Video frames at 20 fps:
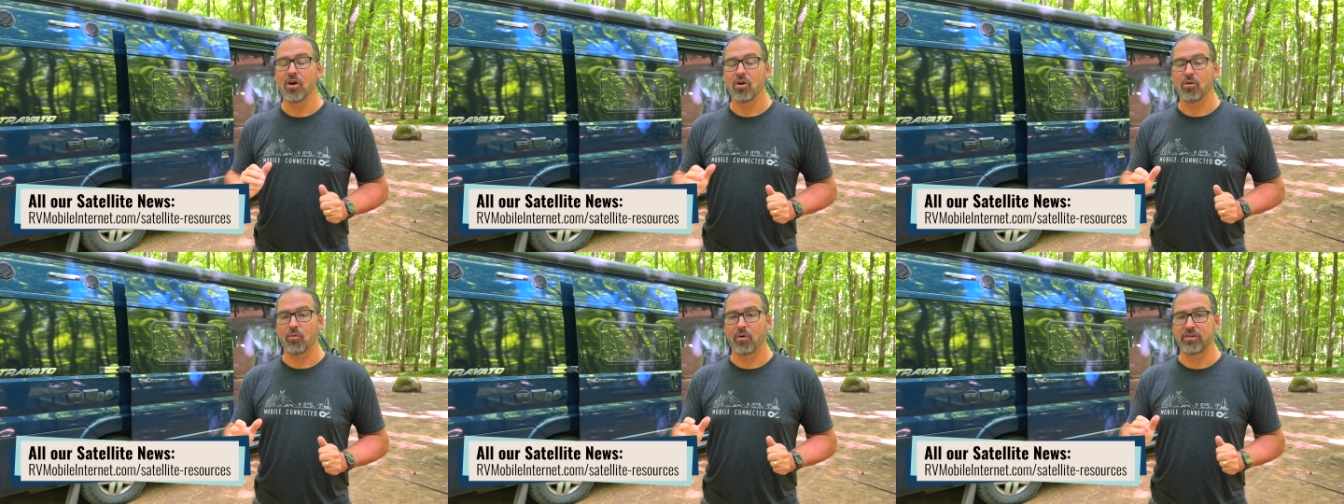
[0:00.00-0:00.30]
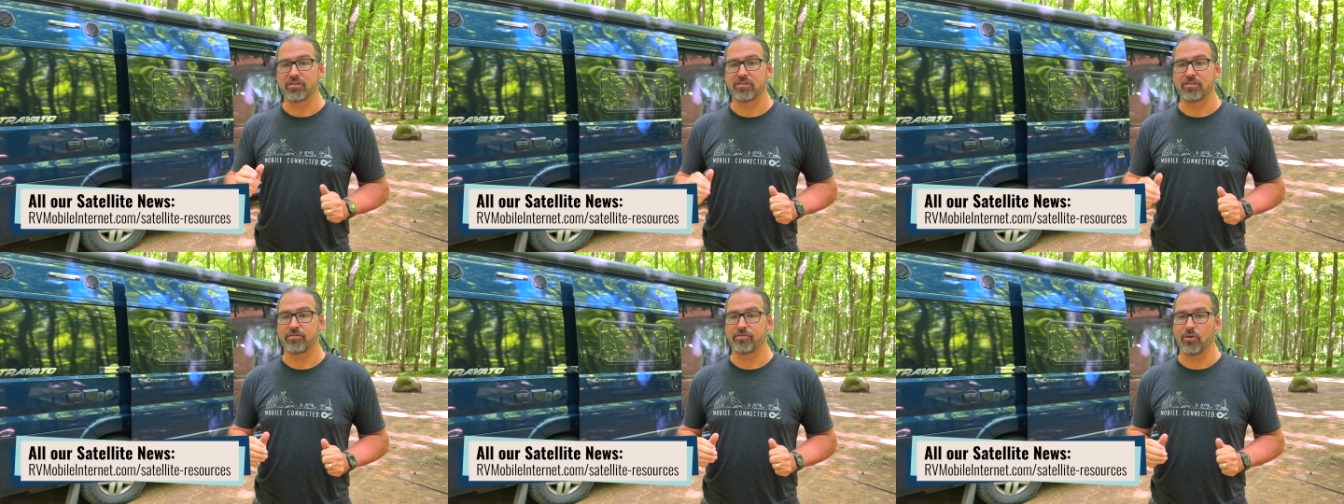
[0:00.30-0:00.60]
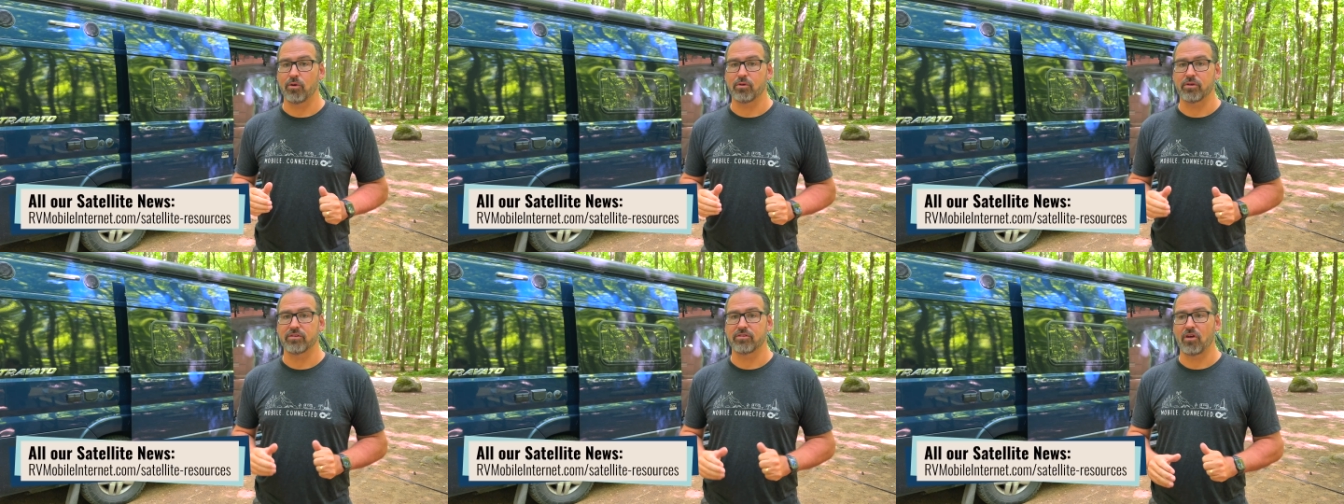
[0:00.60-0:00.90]
wants to
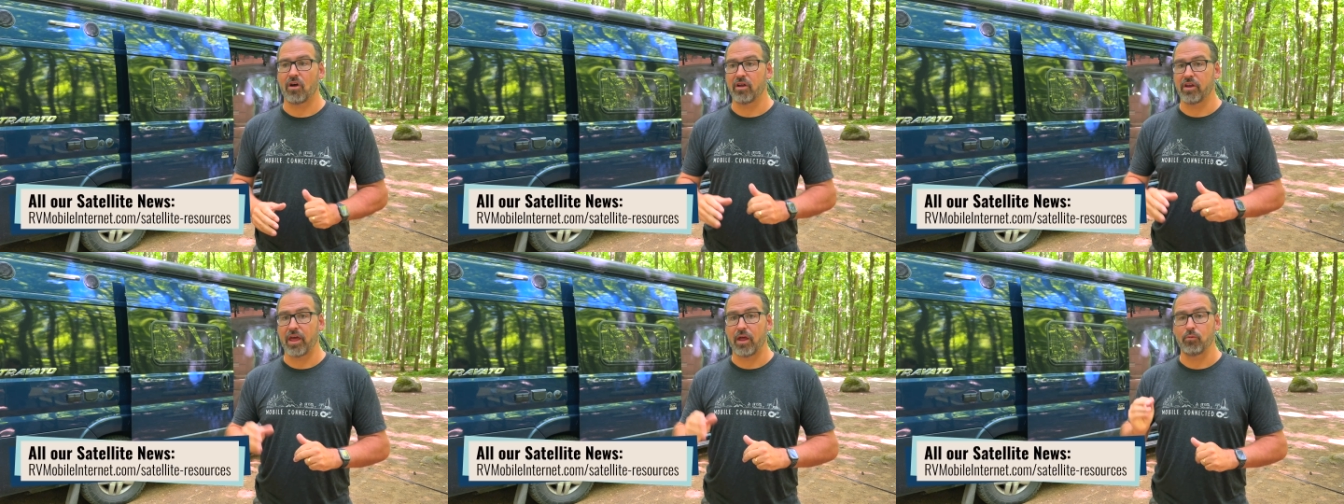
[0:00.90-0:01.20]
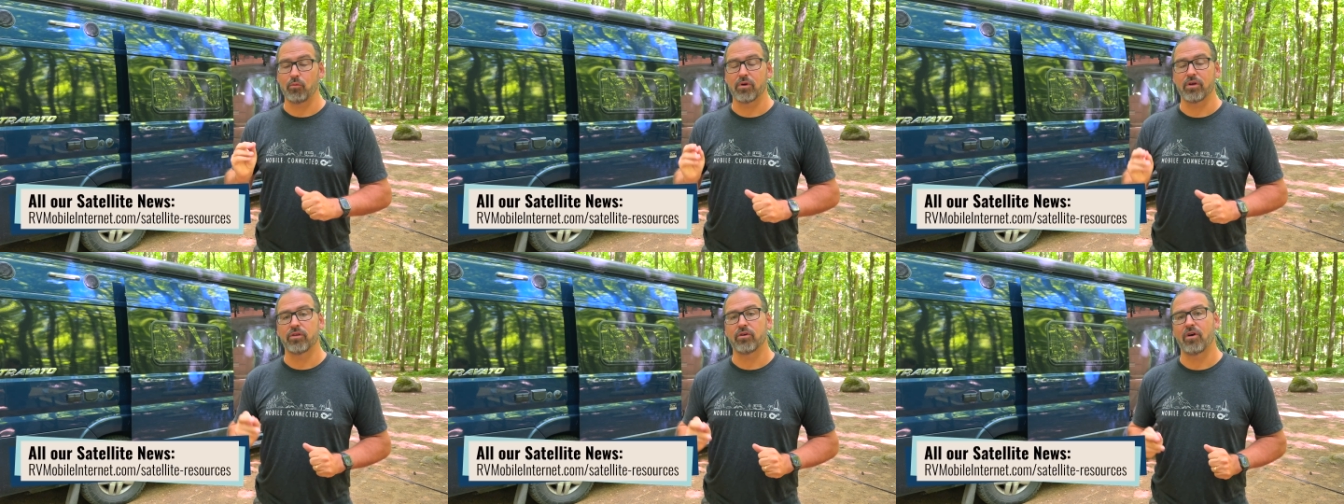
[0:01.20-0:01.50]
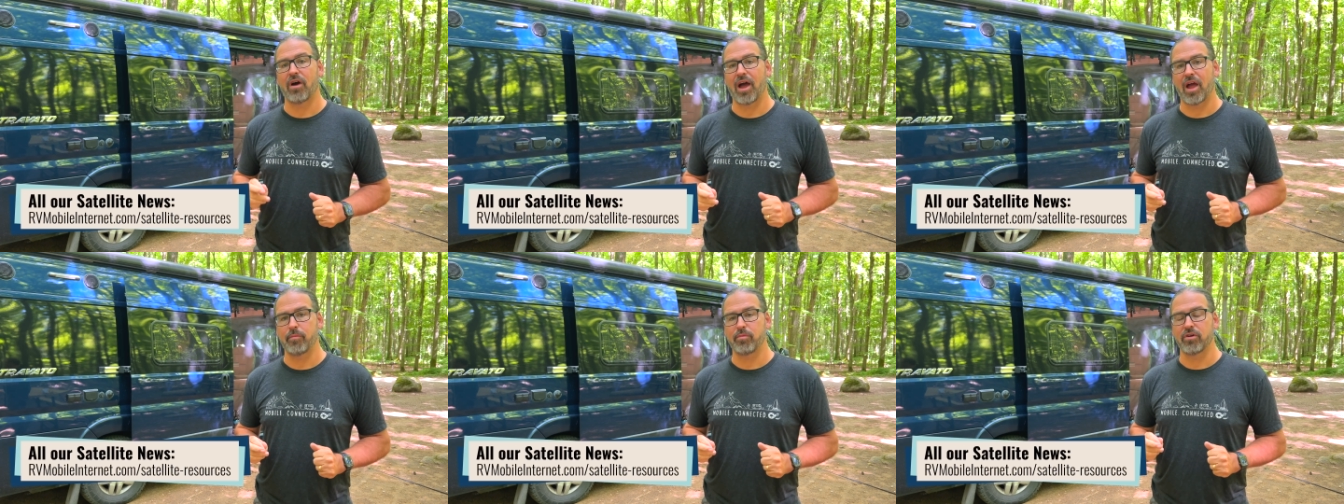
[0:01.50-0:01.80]
focus on and where their
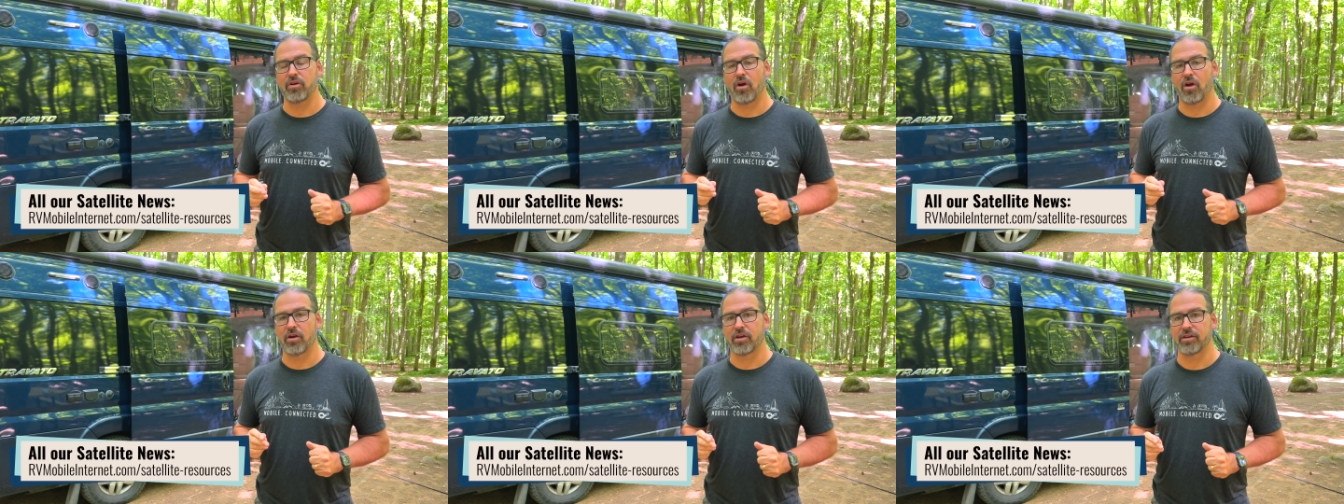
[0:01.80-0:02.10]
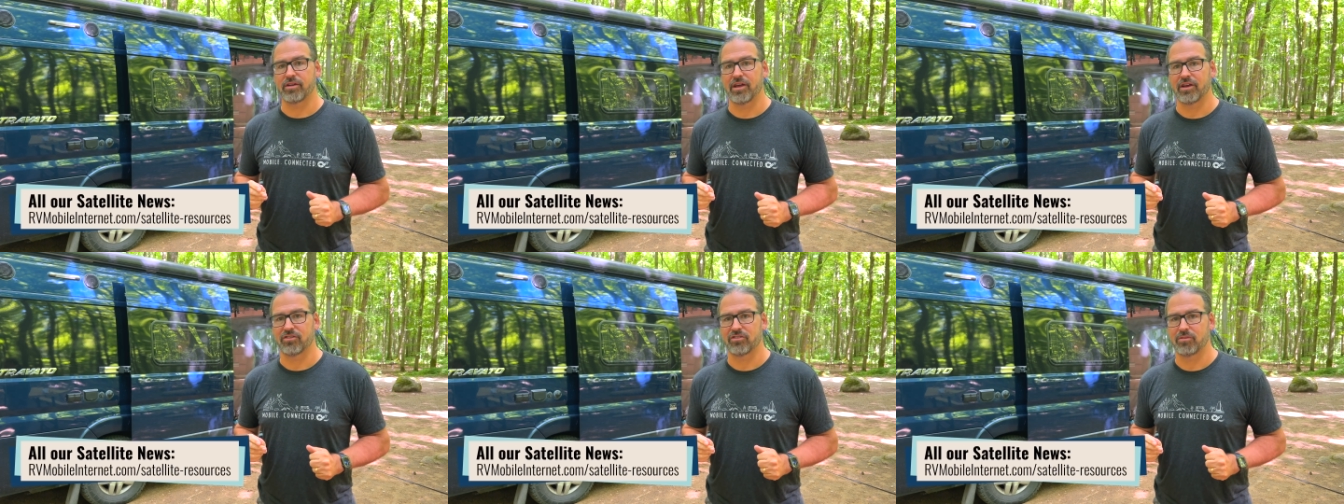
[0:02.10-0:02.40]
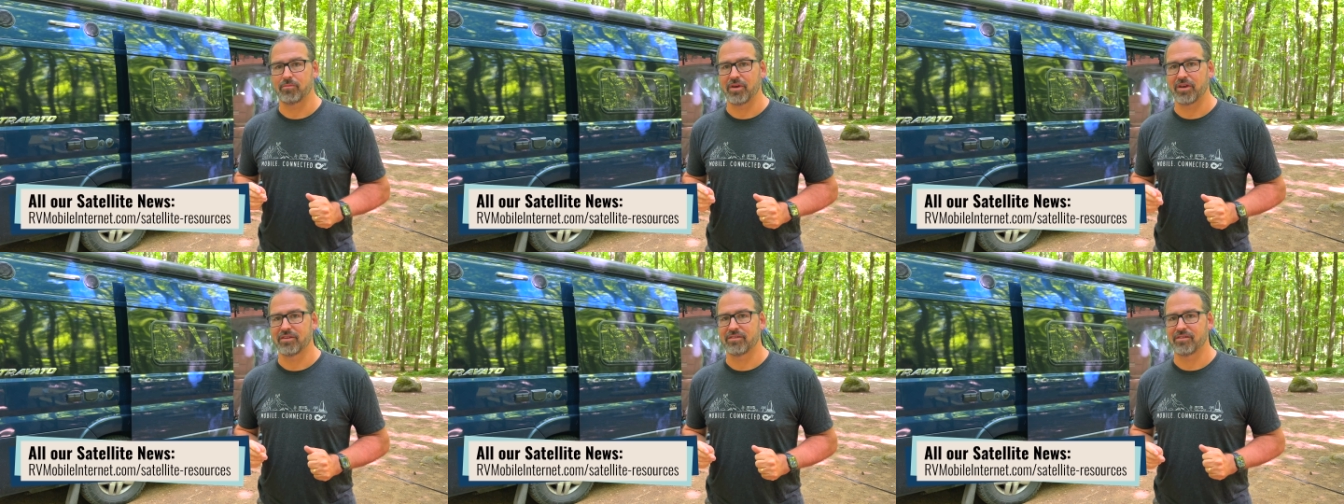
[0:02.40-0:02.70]
hybrid architecture
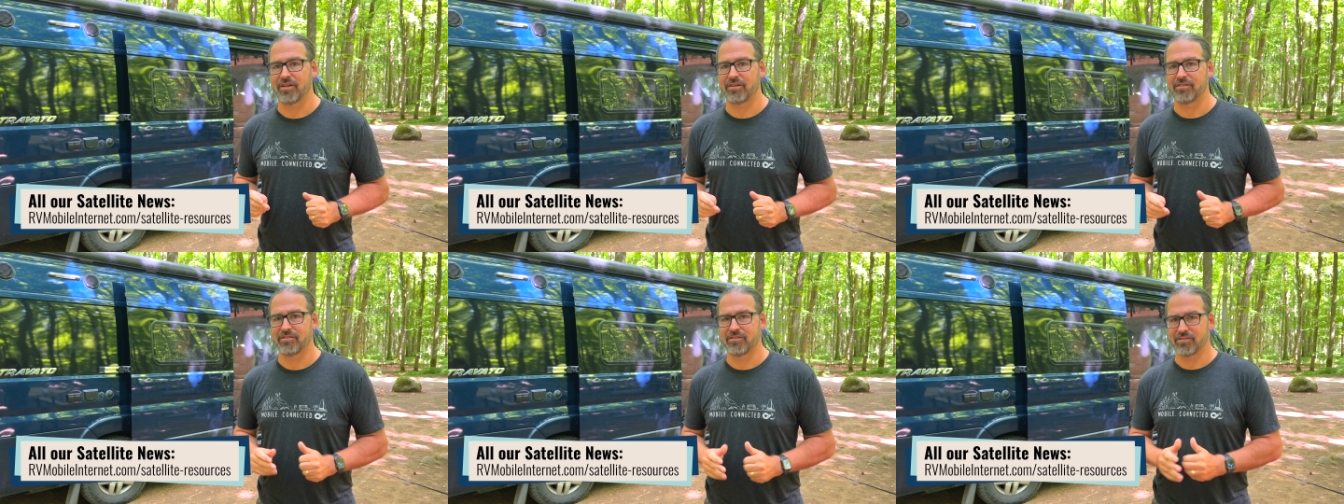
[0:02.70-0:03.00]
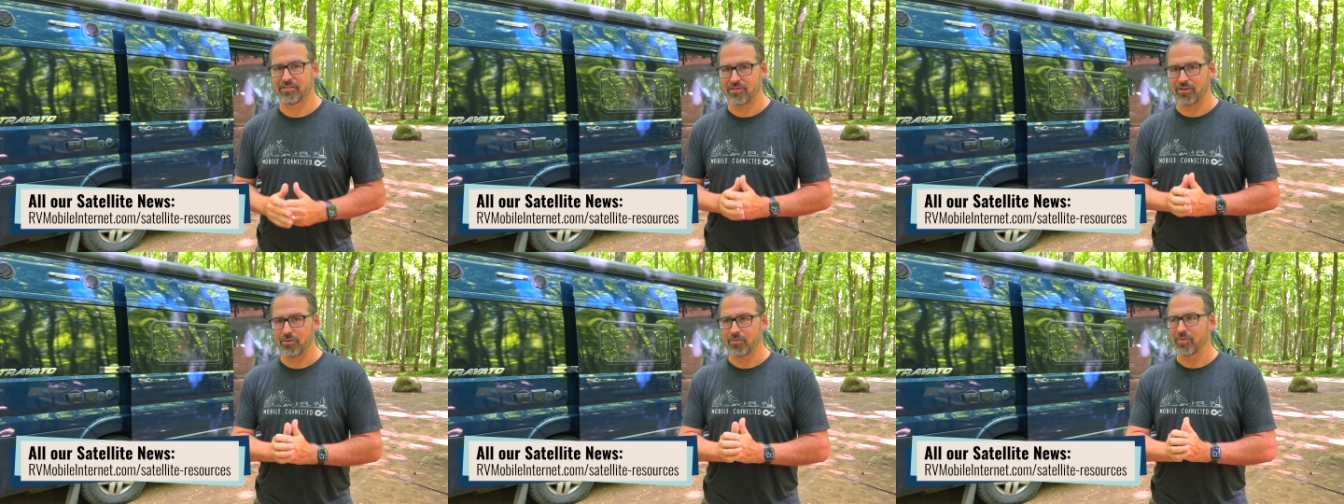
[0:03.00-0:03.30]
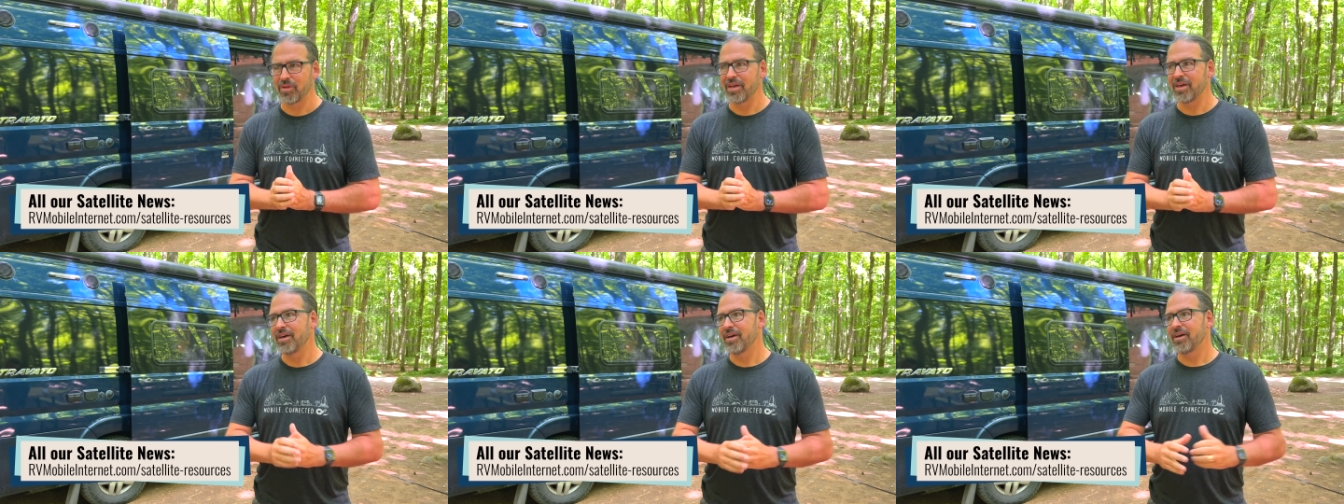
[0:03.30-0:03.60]
makes sense. So,
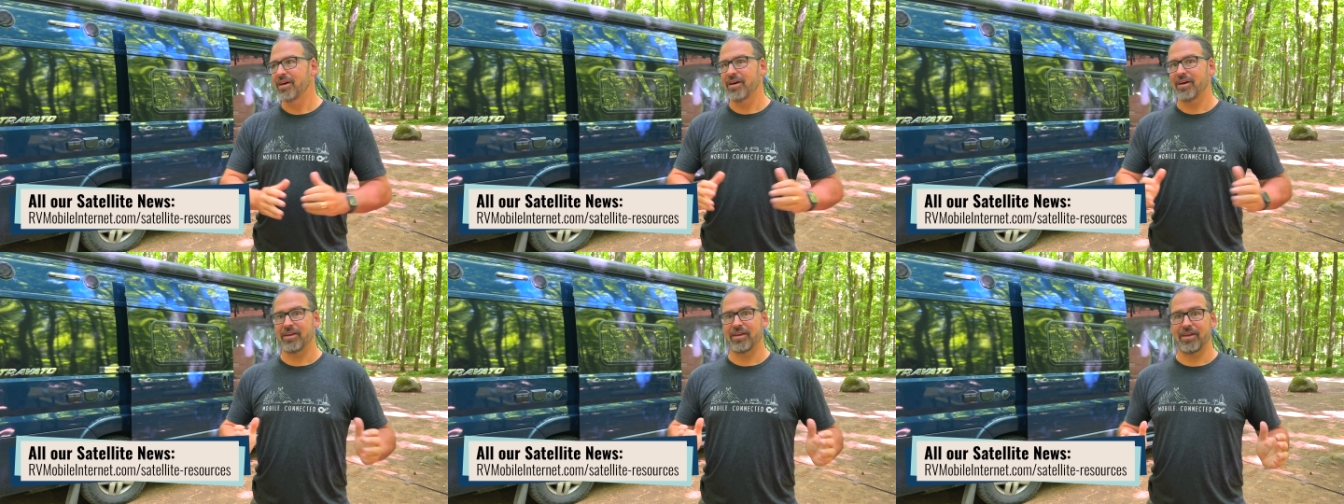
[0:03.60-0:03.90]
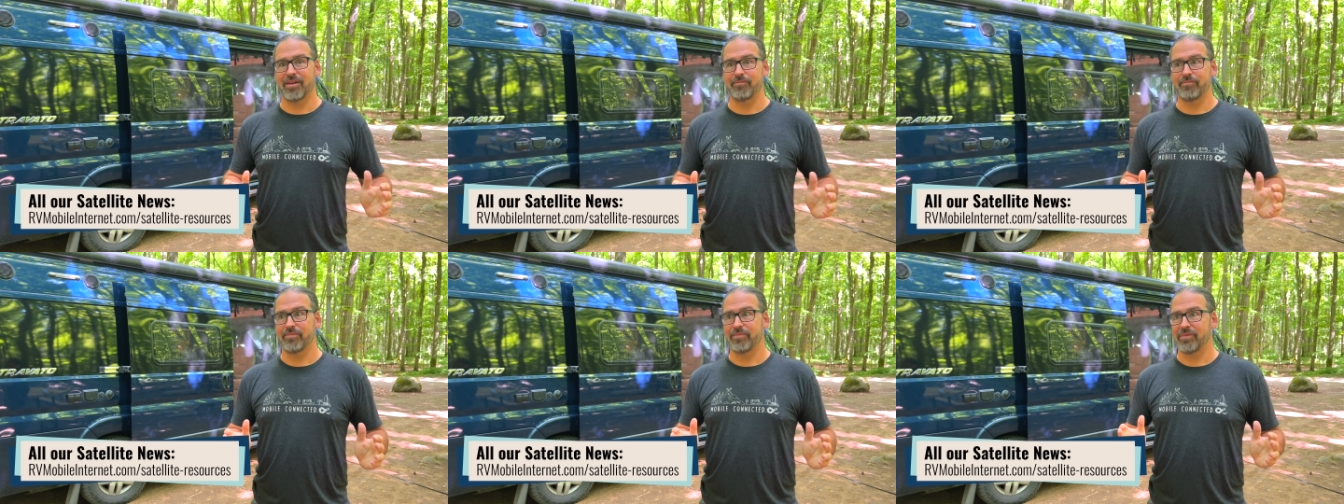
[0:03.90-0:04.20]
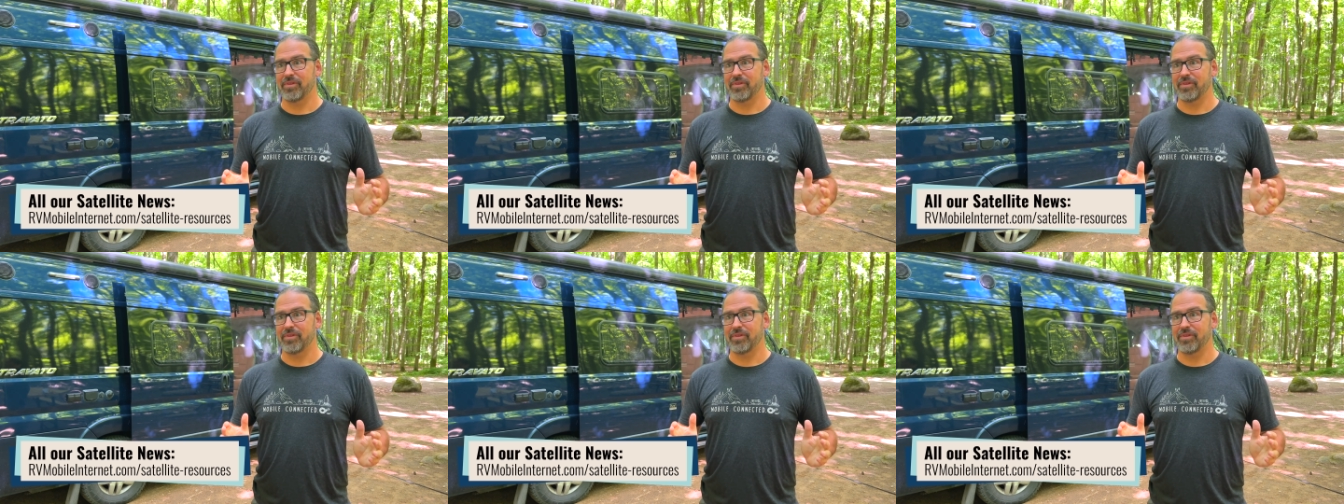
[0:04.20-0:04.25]
again,